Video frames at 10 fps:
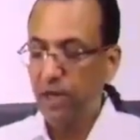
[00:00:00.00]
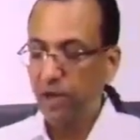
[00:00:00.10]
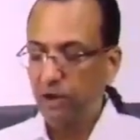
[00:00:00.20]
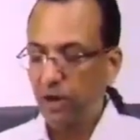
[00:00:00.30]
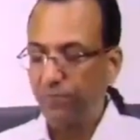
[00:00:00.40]

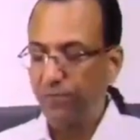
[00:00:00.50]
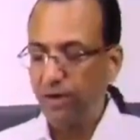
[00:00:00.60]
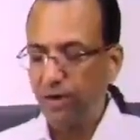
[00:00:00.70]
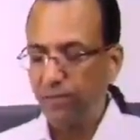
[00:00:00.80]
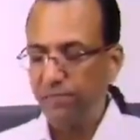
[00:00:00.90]
So
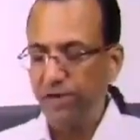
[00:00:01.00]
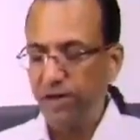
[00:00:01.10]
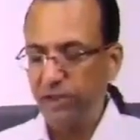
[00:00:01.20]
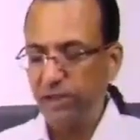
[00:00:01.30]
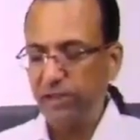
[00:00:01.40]
inferior
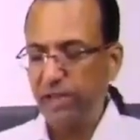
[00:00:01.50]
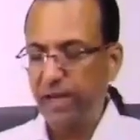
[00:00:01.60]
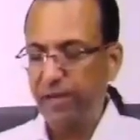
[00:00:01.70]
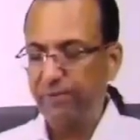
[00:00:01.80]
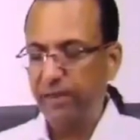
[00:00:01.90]
division is
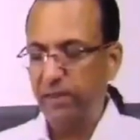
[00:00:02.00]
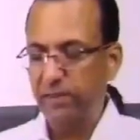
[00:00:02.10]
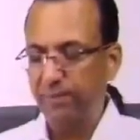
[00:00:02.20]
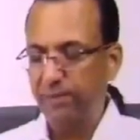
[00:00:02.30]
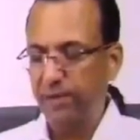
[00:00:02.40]
carrying
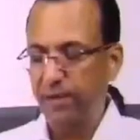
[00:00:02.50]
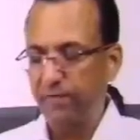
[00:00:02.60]
parasympathetic